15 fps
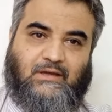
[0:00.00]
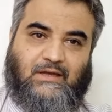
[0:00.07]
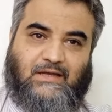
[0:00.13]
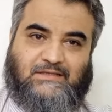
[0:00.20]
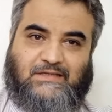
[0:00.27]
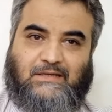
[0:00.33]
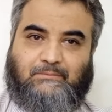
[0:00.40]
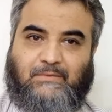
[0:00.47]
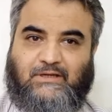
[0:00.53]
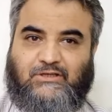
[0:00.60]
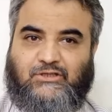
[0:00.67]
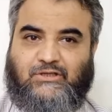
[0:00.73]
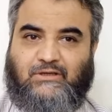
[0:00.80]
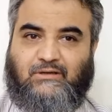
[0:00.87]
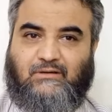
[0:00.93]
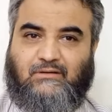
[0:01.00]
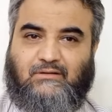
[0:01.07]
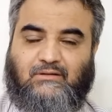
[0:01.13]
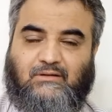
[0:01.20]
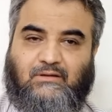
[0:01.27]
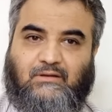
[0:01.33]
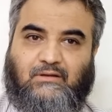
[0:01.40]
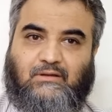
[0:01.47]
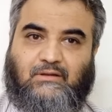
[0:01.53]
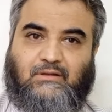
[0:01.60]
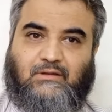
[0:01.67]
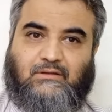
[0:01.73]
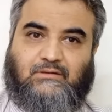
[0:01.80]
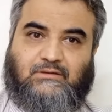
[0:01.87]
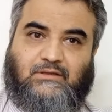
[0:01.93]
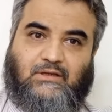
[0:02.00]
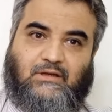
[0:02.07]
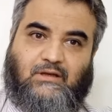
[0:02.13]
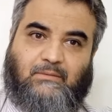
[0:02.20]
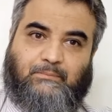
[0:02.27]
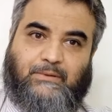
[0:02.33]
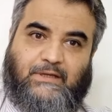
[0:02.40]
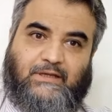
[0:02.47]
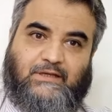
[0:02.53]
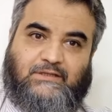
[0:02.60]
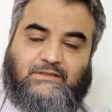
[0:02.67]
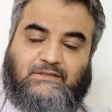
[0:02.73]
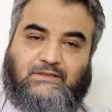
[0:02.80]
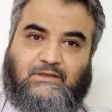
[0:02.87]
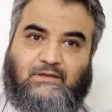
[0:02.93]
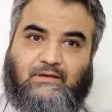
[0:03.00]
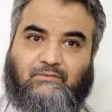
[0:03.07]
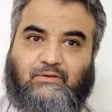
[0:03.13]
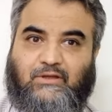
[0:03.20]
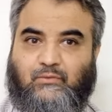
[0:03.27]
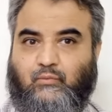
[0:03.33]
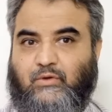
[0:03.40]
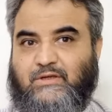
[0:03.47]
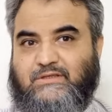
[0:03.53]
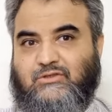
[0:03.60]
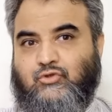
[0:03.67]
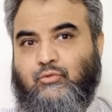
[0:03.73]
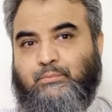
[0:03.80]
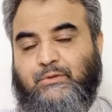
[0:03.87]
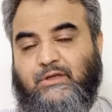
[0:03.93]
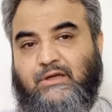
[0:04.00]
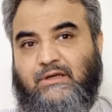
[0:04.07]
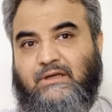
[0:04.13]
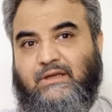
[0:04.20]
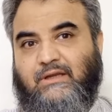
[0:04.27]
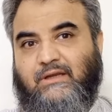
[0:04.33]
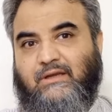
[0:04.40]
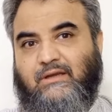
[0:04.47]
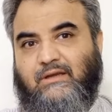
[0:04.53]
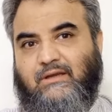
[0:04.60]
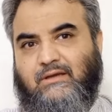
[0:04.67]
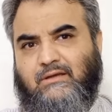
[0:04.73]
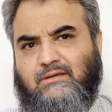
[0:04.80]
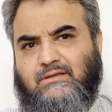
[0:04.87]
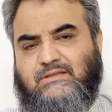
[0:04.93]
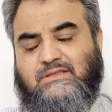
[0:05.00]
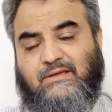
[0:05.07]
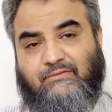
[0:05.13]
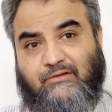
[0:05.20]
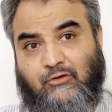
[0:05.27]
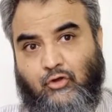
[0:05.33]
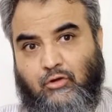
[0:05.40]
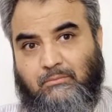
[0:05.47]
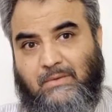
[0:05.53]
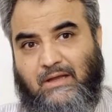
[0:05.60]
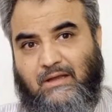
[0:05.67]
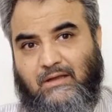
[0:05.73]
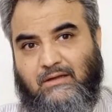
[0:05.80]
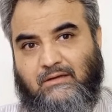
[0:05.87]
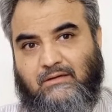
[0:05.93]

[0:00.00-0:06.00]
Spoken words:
As I mentioned, the place where was superiorly staphyloma,